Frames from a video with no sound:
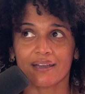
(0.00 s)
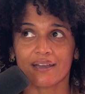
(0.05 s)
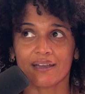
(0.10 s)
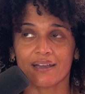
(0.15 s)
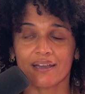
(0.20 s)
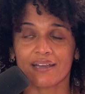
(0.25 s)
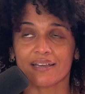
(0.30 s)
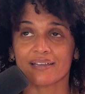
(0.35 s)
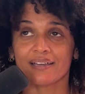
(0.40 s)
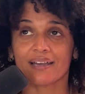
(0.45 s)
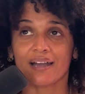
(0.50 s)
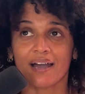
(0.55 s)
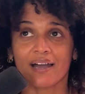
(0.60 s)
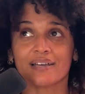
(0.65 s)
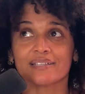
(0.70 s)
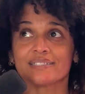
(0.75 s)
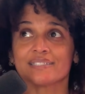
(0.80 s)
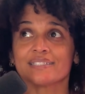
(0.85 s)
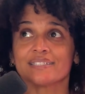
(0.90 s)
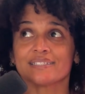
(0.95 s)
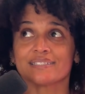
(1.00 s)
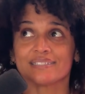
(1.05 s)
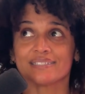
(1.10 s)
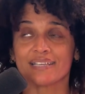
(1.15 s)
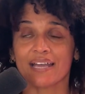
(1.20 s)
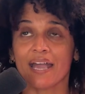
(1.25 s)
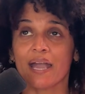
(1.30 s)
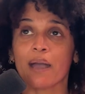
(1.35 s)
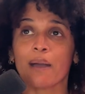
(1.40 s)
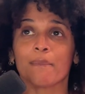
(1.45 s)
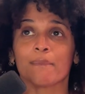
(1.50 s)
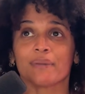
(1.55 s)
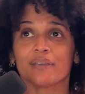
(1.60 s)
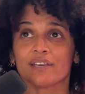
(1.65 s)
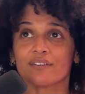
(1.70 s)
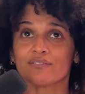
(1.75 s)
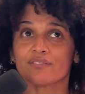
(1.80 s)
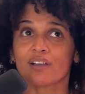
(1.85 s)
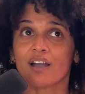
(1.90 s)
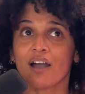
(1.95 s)
And God damn
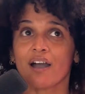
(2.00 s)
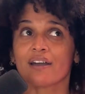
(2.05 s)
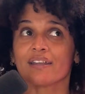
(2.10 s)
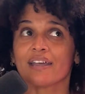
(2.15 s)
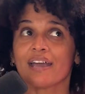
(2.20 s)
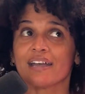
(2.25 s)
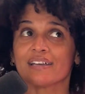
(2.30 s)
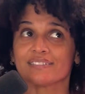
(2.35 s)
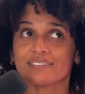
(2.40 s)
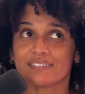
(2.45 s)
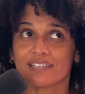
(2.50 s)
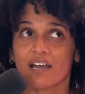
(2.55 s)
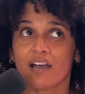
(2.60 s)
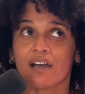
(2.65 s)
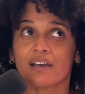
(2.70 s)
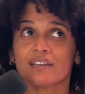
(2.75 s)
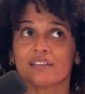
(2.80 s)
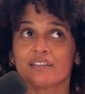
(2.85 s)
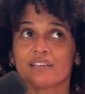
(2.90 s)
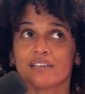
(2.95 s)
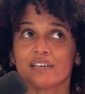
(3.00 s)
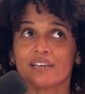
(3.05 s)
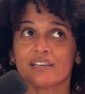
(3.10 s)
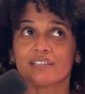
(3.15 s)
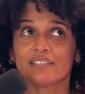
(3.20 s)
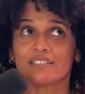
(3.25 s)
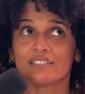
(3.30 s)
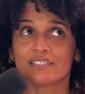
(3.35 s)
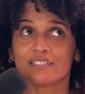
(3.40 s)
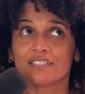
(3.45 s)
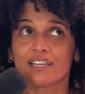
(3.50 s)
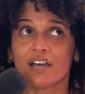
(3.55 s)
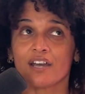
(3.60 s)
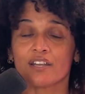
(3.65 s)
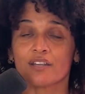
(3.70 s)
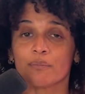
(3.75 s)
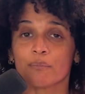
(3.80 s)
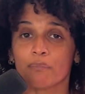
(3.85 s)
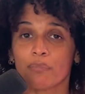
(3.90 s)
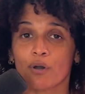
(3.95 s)
if God has not
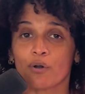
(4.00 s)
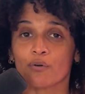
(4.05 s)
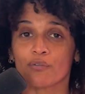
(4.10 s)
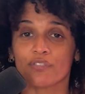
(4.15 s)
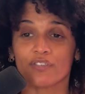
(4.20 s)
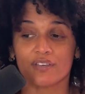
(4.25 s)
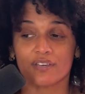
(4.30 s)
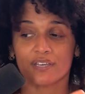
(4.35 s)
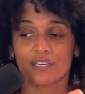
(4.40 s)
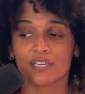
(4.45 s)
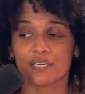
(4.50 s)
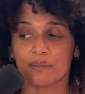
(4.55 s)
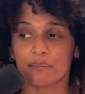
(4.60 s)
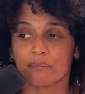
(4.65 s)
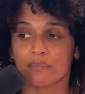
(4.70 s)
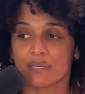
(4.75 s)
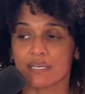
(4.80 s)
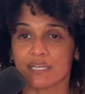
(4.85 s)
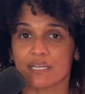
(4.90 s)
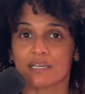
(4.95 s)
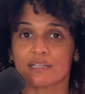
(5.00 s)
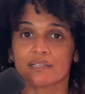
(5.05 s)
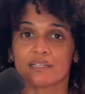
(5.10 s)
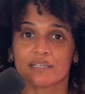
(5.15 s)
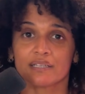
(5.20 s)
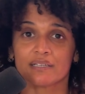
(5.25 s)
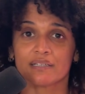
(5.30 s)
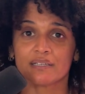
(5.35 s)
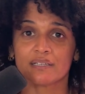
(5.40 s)
done both immediately.